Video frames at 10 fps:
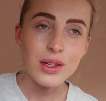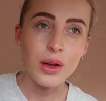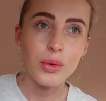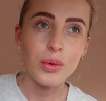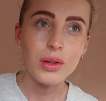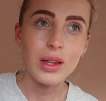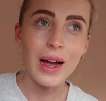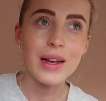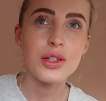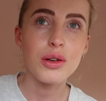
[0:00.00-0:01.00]
So
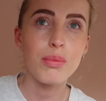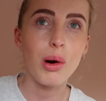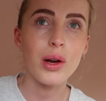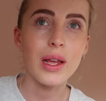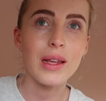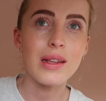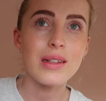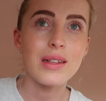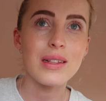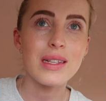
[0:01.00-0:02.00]
that is your body
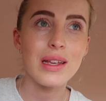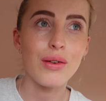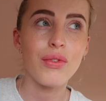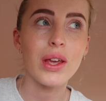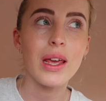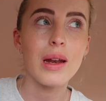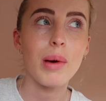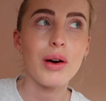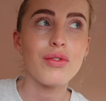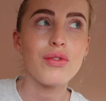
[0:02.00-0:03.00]
still thinking
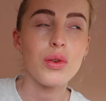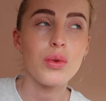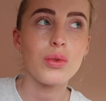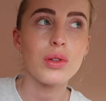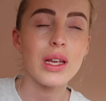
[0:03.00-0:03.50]
about food.